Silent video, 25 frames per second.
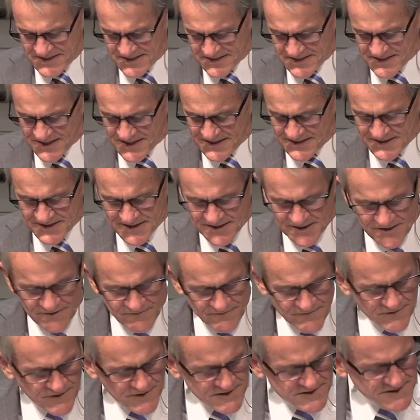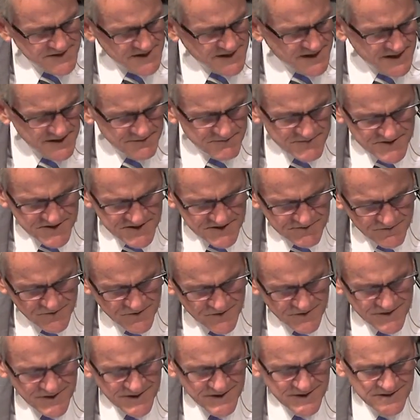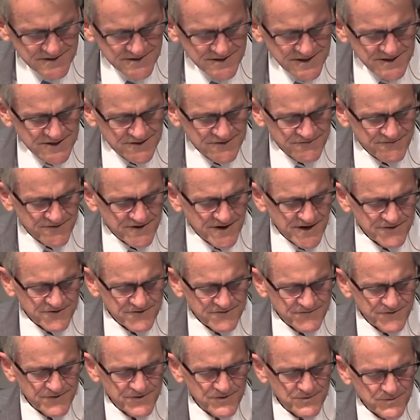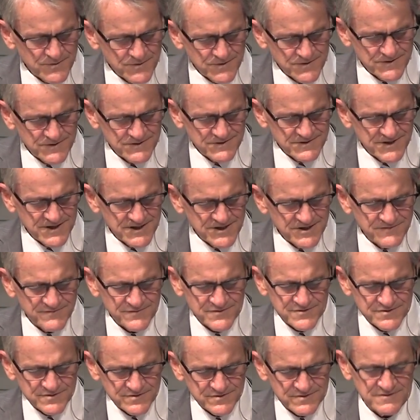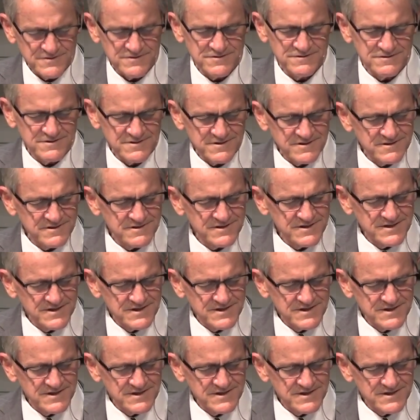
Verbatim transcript: God, thank you for our time this morning. Thank you, Father, for your word. Thank you for truth.